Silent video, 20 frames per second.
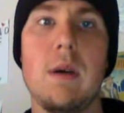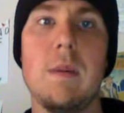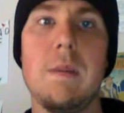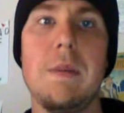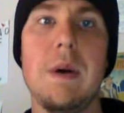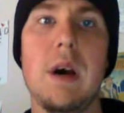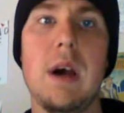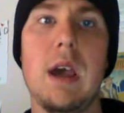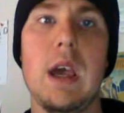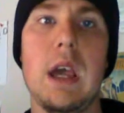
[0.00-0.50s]

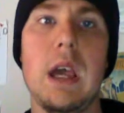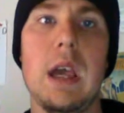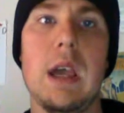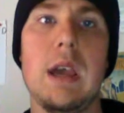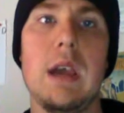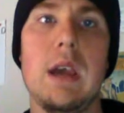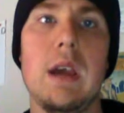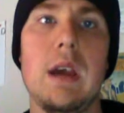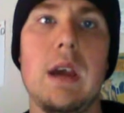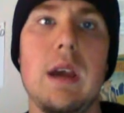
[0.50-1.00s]

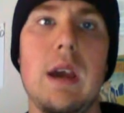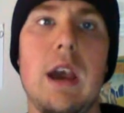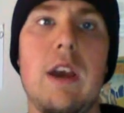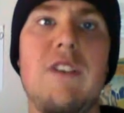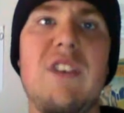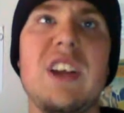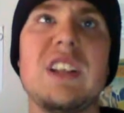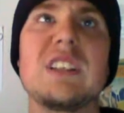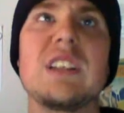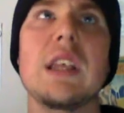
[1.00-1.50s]
but
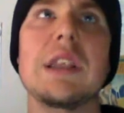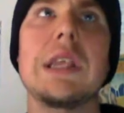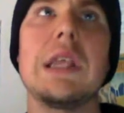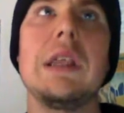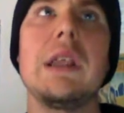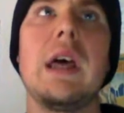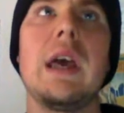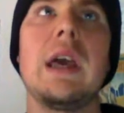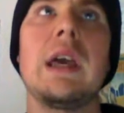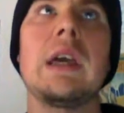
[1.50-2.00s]
if it's
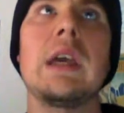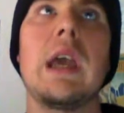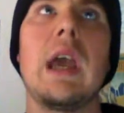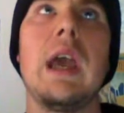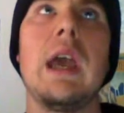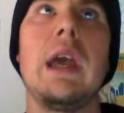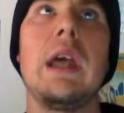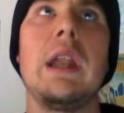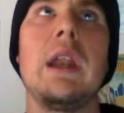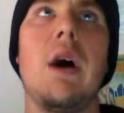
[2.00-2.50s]
something like
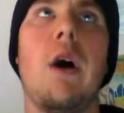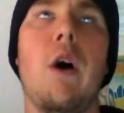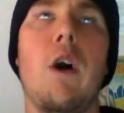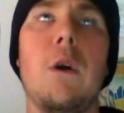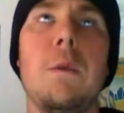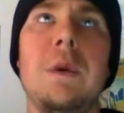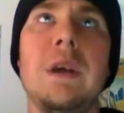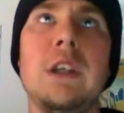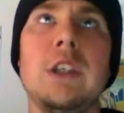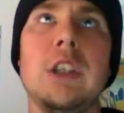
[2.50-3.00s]
an
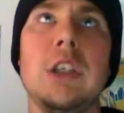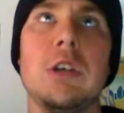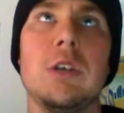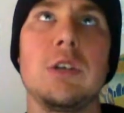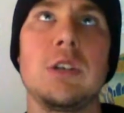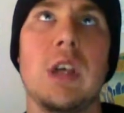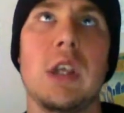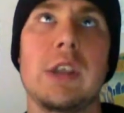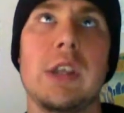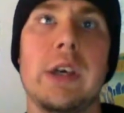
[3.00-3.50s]
RPG
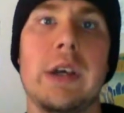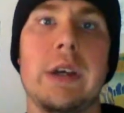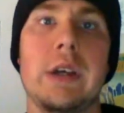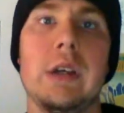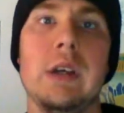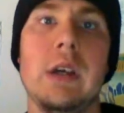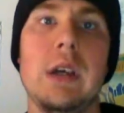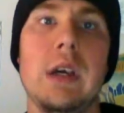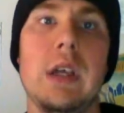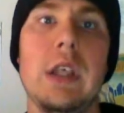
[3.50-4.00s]
or
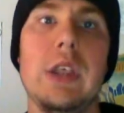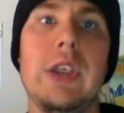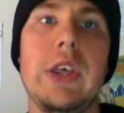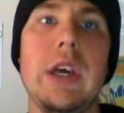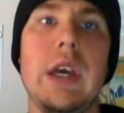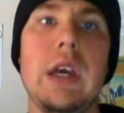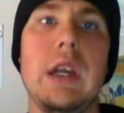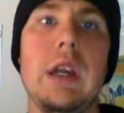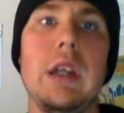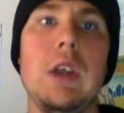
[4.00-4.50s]
something,
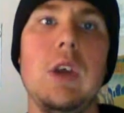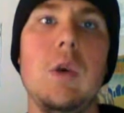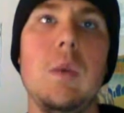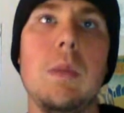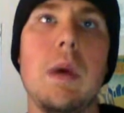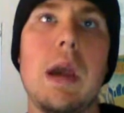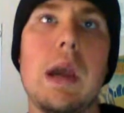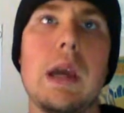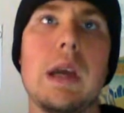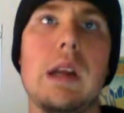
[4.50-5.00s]
then you
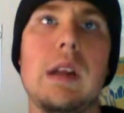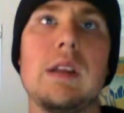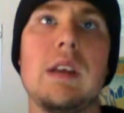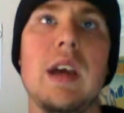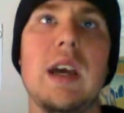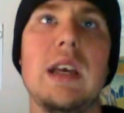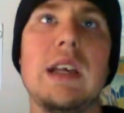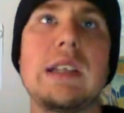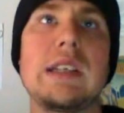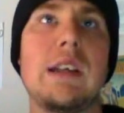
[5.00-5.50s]
may get a
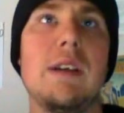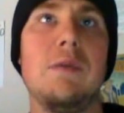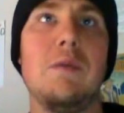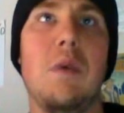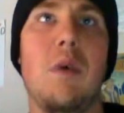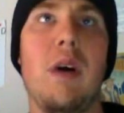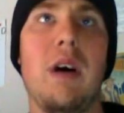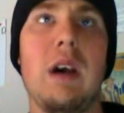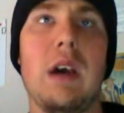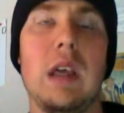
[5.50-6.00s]
taste of
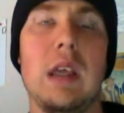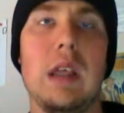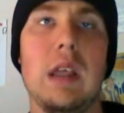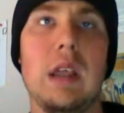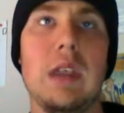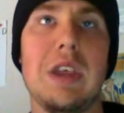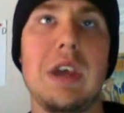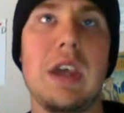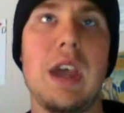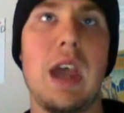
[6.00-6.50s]
what
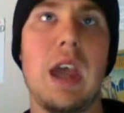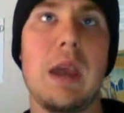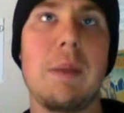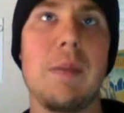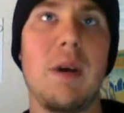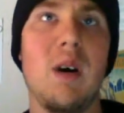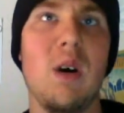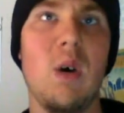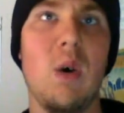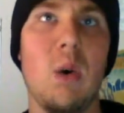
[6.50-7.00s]
the
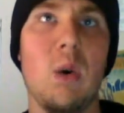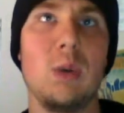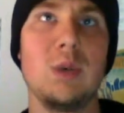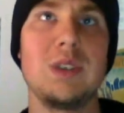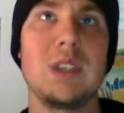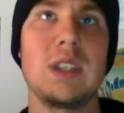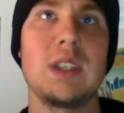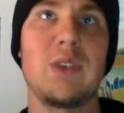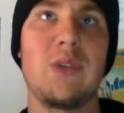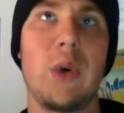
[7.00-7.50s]
game
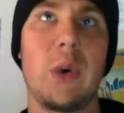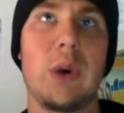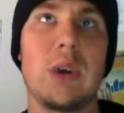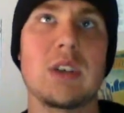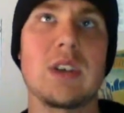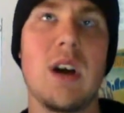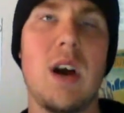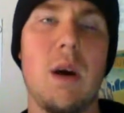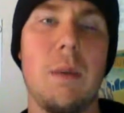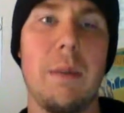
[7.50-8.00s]
holds as far
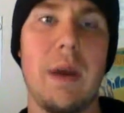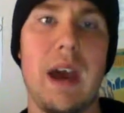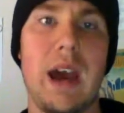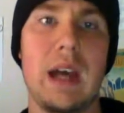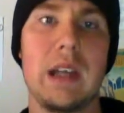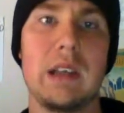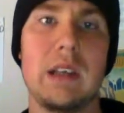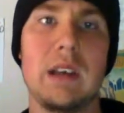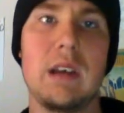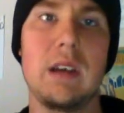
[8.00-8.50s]
as
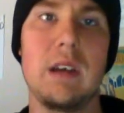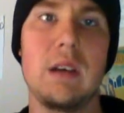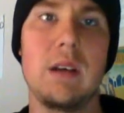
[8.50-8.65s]
combat.